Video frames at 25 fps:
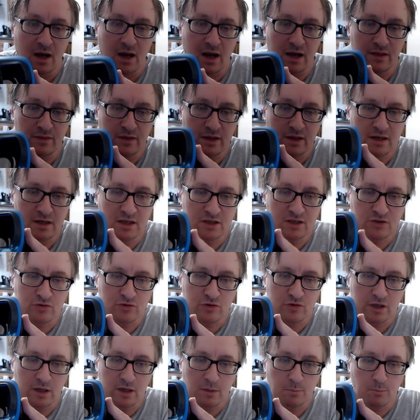and they
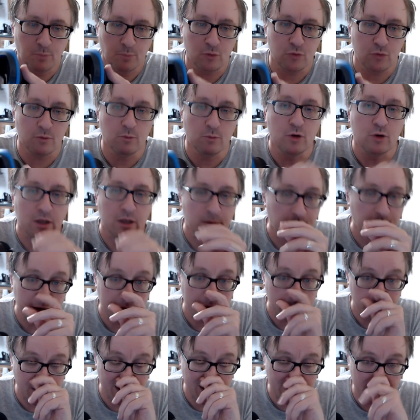literally put the money
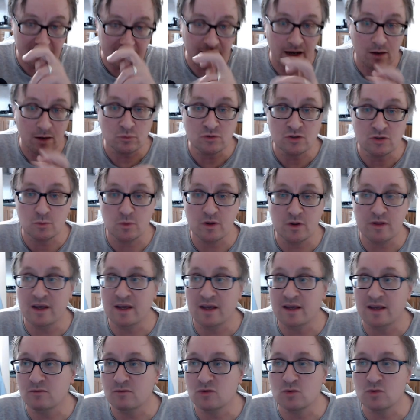back in my account
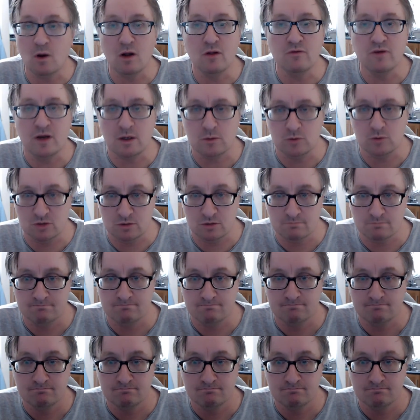within 12 hours,